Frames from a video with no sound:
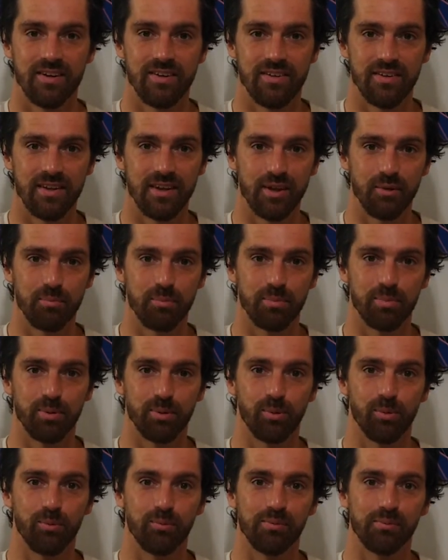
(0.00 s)
deep
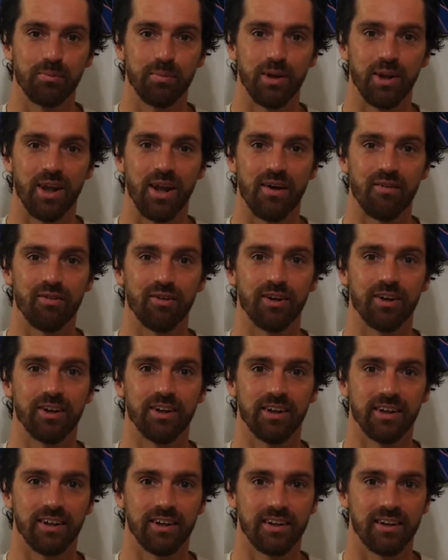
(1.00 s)

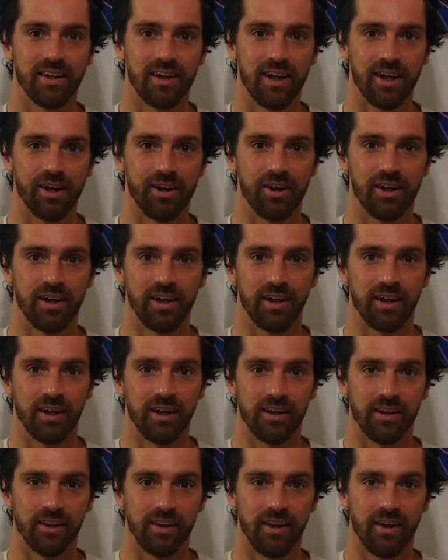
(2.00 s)
benevolent caring
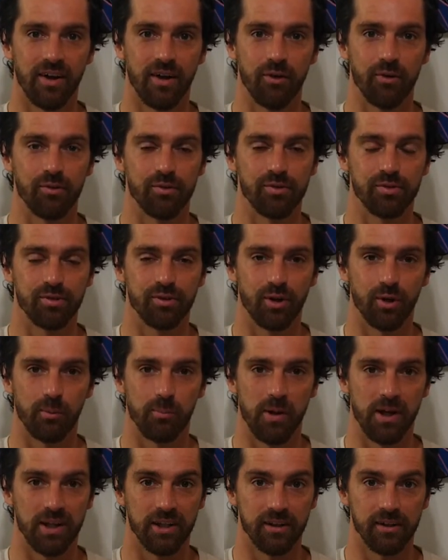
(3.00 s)
and love for
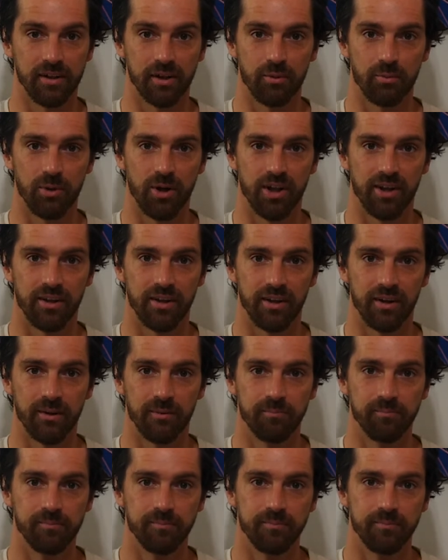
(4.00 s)
my younger brother.